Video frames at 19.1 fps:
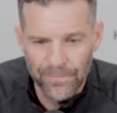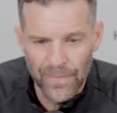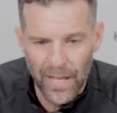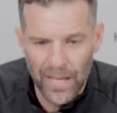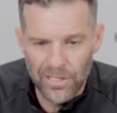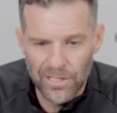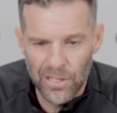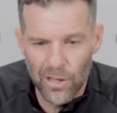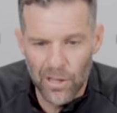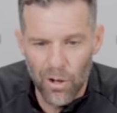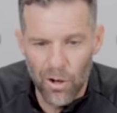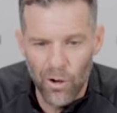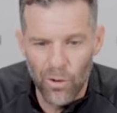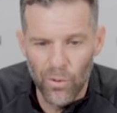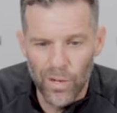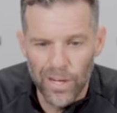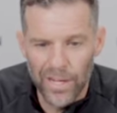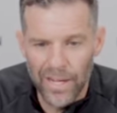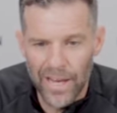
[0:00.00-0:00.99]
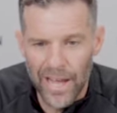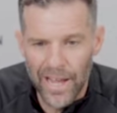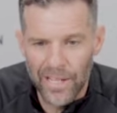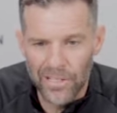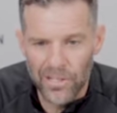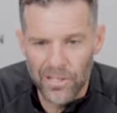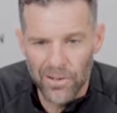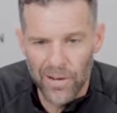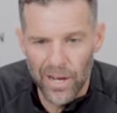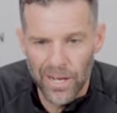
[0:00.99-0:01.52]
that's a long-winded
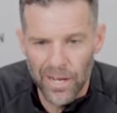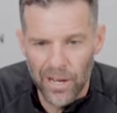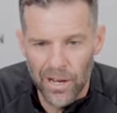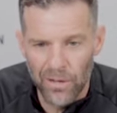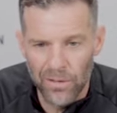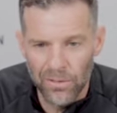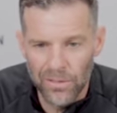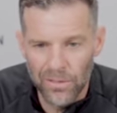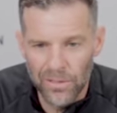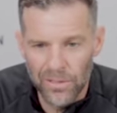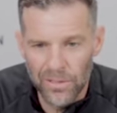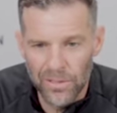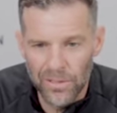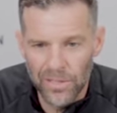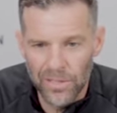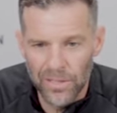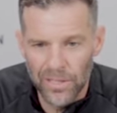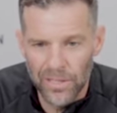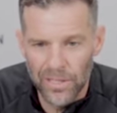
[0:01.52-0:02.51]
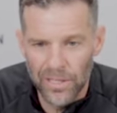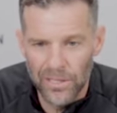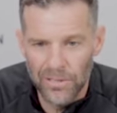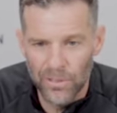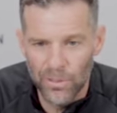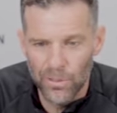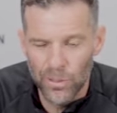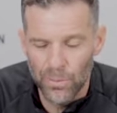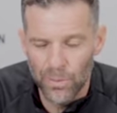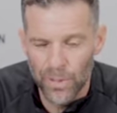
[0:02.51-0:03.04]
answer, I know,
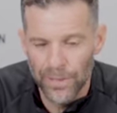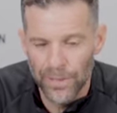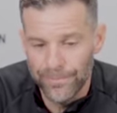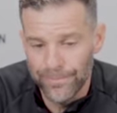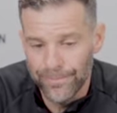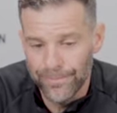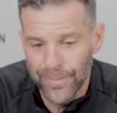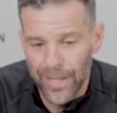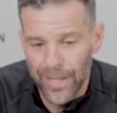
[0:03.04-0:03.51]
Jesus, but